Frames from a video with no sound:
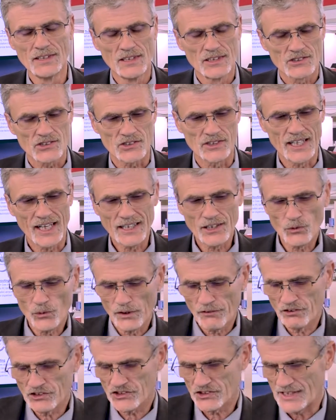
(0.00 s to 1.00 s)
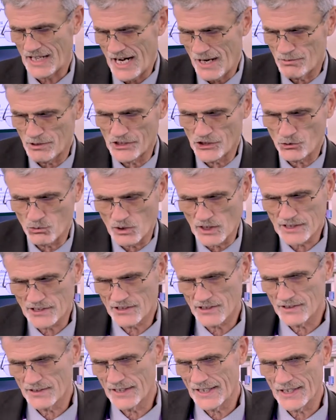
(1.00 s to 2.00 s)
So now that we've established what is
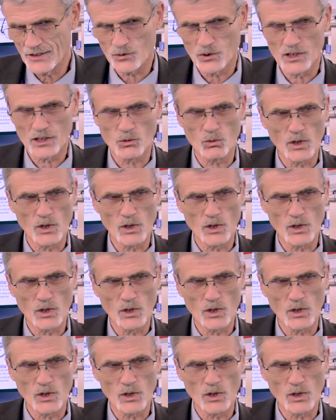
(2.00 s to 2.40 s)
our network,